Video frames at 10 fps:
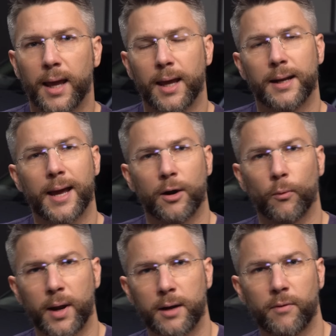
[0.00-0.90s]
And at a
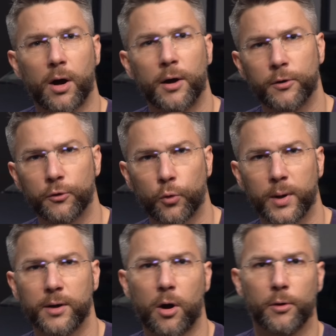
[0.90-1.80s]
rate of
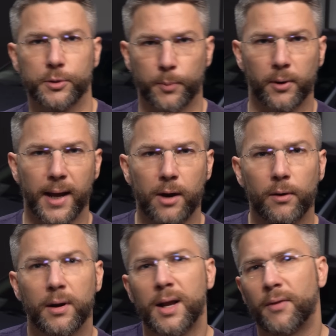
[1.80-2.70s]
$120 per
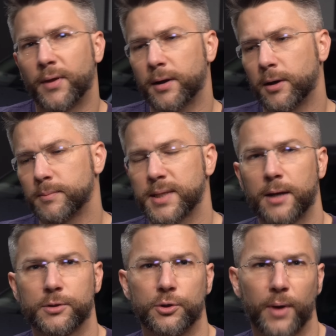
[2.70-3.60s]
hour, that comes
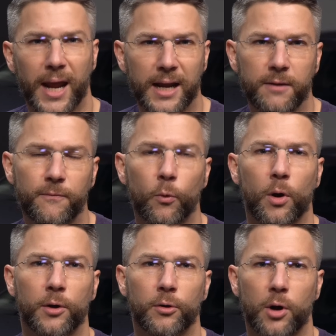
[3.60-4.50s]
out to
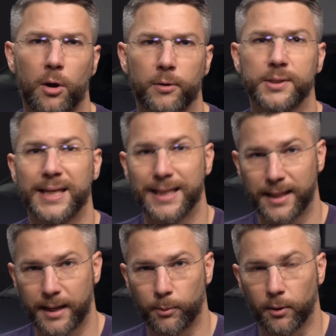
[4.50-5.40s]
$8,400 in
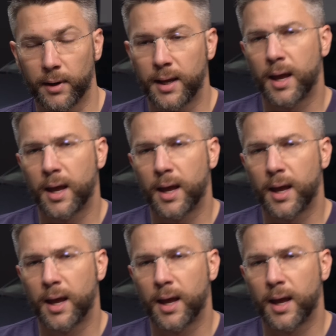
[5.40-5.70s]
labor.